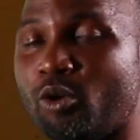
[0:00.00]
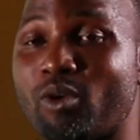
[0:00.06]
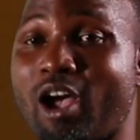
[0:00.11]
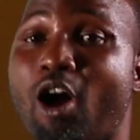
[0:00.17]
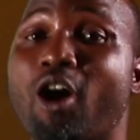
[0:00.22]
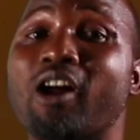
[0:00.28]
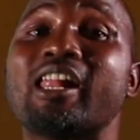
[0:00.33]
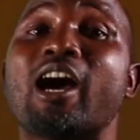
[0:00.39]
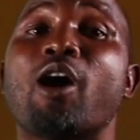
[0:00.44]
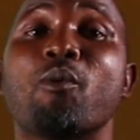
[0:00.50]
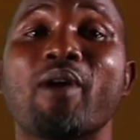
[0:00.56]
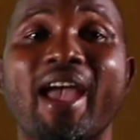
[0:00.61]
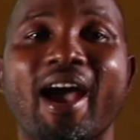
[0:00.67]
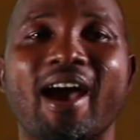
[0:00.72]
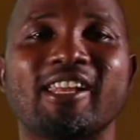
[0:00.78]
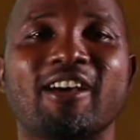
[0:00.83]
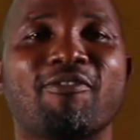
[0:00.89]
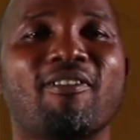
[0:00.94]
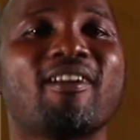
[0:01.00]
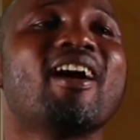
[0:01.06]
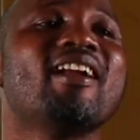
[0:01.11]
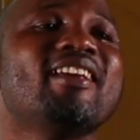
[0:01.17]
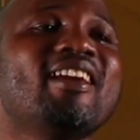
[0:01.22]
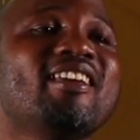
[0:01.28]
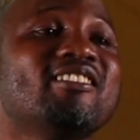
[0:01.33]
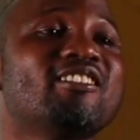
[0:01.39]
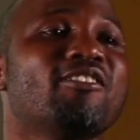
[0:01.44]
We are all aware that
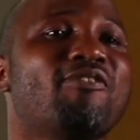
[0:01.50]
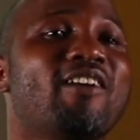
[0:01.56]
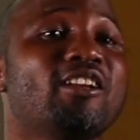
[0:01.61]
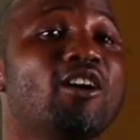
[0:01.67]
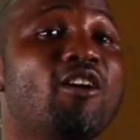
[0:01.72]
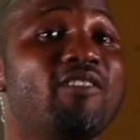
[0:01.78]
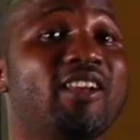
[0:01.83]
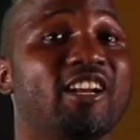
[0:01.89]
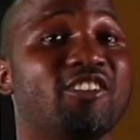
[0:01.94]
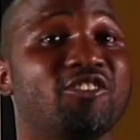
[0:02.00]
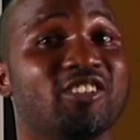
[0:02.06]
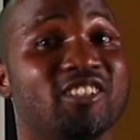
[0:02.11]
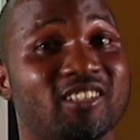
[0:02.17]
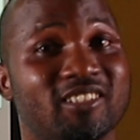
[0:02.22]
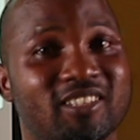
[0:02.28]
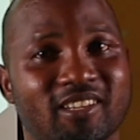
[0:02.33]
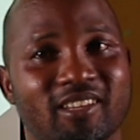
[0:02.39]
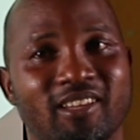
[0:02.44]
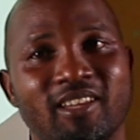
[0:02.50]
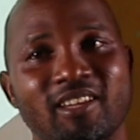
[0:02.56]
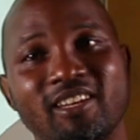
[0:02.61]
Faraday is the father of electricity.